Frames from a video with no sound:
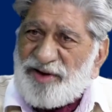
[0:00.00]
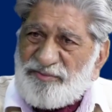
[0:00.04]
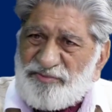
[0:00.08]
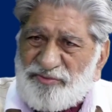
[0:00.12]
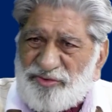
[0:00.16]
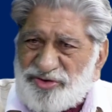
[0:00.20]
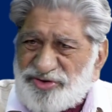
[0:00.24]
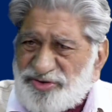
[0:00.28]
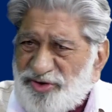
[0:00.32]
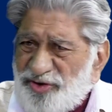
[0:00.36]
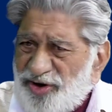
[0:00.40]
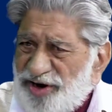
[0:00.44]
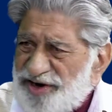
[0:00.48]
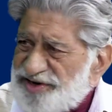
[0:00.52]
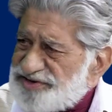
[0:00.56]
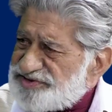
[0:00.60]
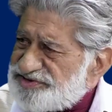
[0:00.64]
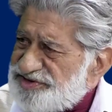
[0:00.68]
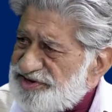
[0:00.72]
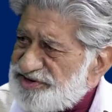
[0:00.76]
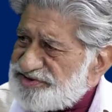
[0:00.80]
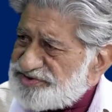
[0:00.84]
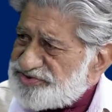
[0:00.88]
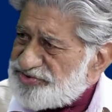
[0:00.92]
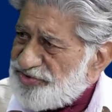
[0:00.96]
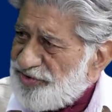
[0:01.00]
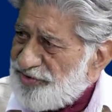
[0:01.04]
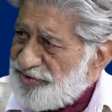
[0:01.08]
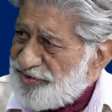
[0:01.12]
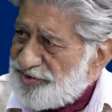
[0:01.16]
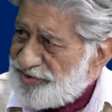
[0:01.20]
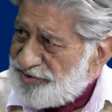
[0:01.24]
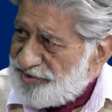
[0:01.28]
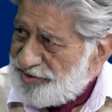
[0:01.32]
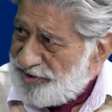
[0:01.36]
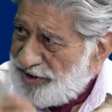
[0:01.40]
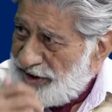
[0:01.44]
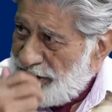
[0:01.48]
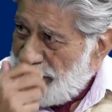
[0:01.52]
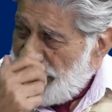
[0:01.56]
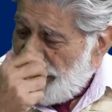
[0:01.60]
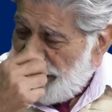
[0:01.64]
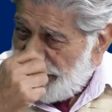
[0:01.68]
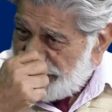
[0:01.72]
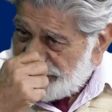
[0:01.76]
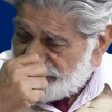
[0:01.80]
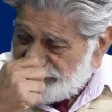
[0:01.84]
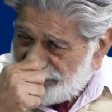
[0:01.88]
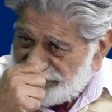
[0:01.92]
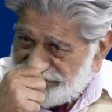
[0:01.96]
More or less it is gone.
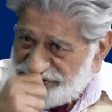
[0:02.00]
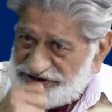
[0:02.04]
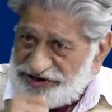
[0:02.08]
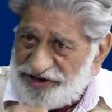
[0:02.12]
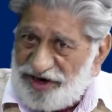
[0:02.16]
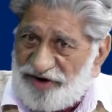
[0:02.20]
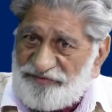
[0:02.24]
Especially